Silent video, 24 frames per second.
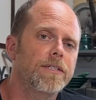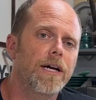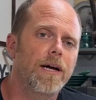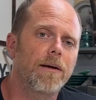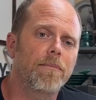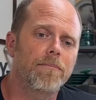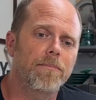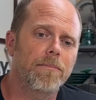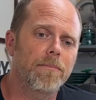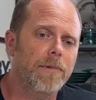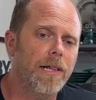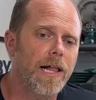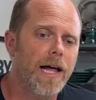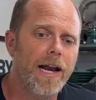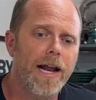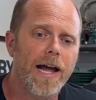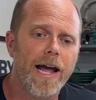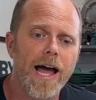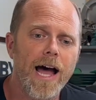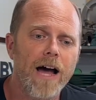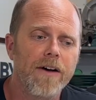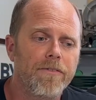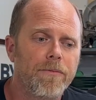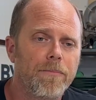I'm glad I
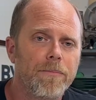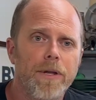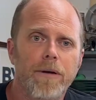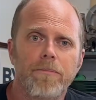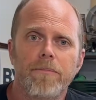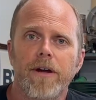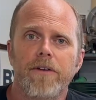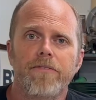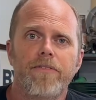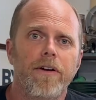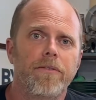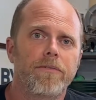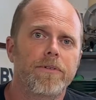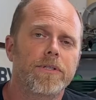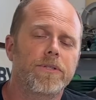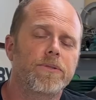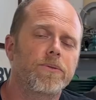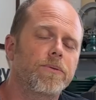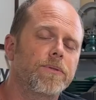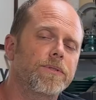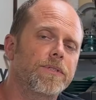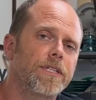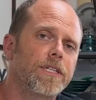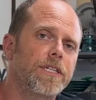have them. They're my favorite
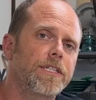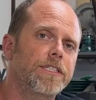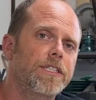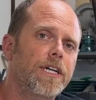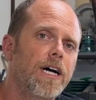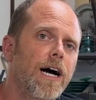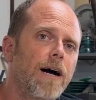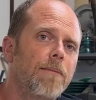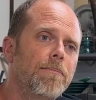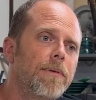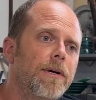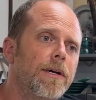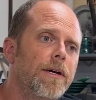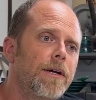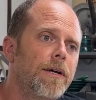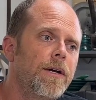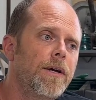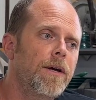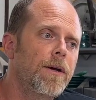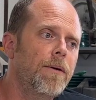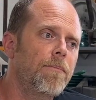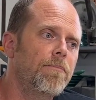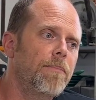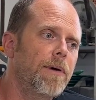tools in the shop.
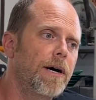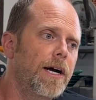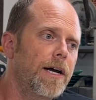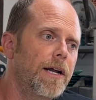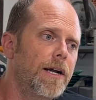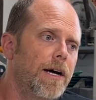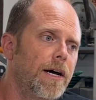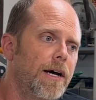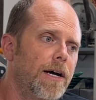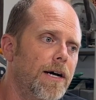But